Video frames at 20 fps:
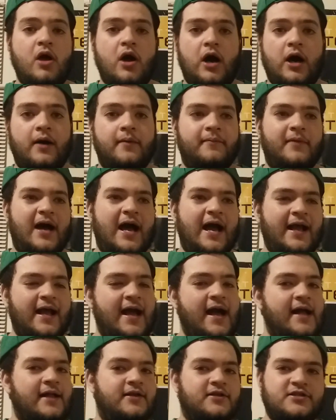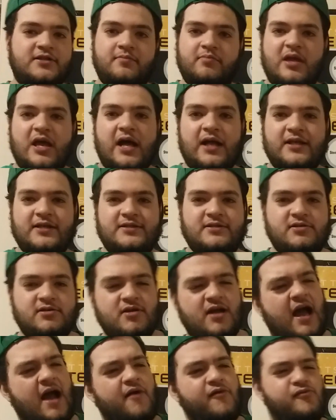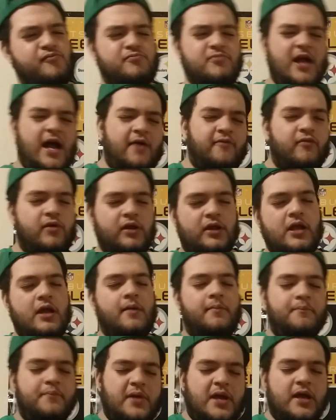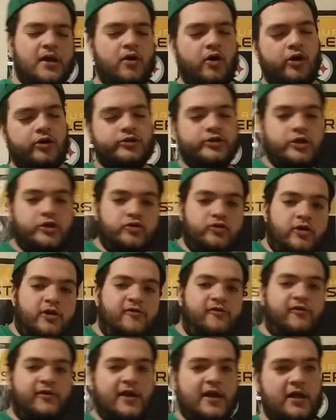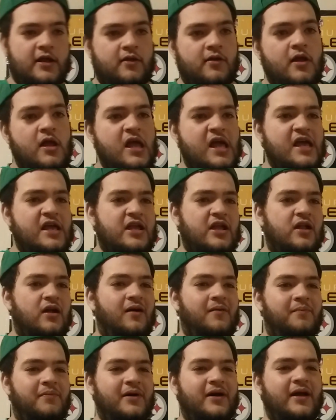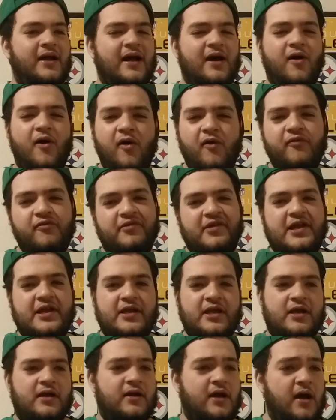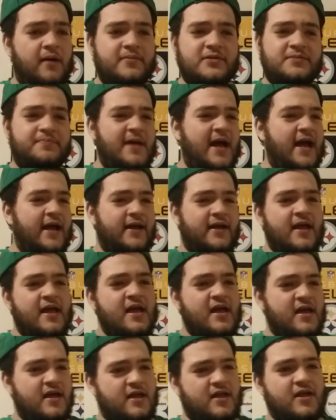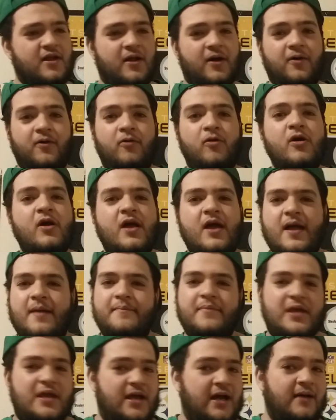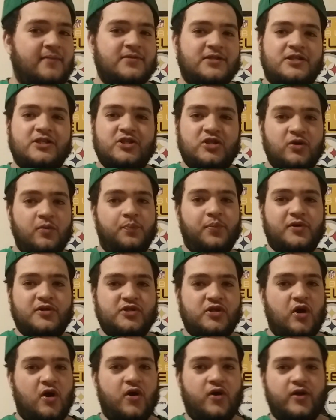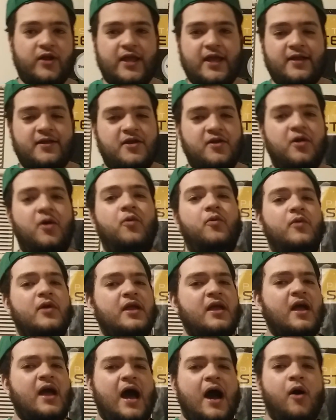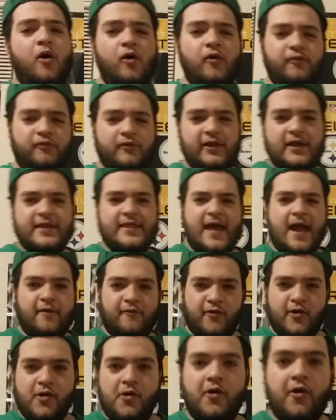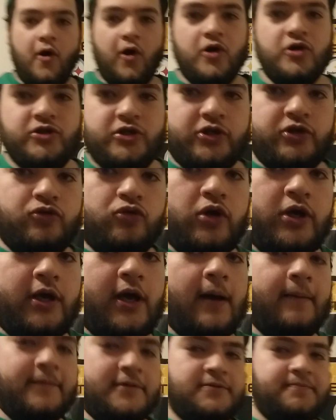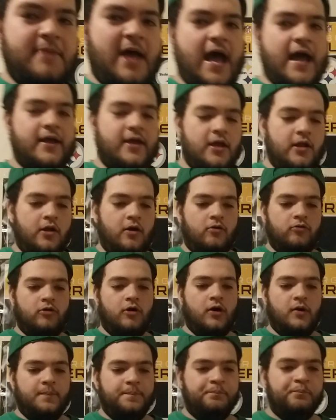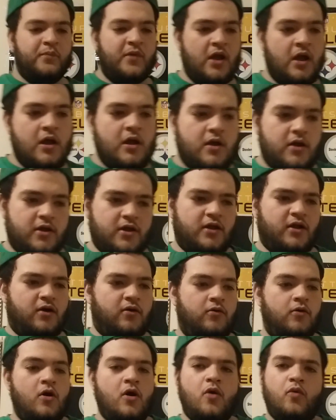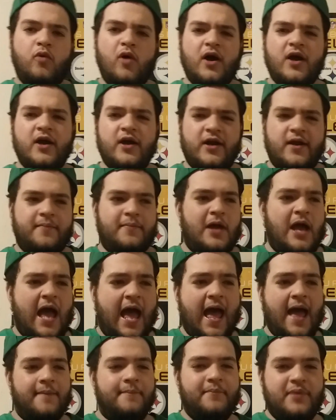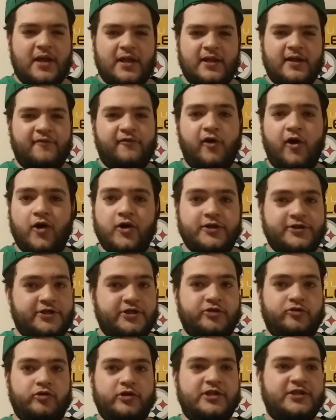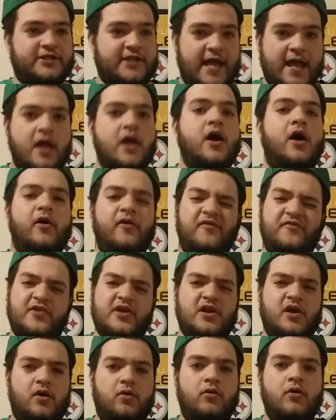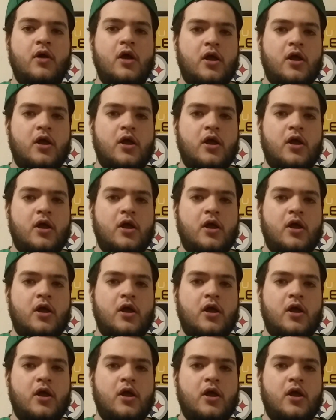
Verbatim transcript: Um, I kind of, to be honest, I'm not really a big RG3 fan, you know, but hopefully he comes back you know, and becomes a superstar again. You know, we uh, hopefully that real RG3 comes back, you know, um you know, what could have have been if RG3 stayed healthy though?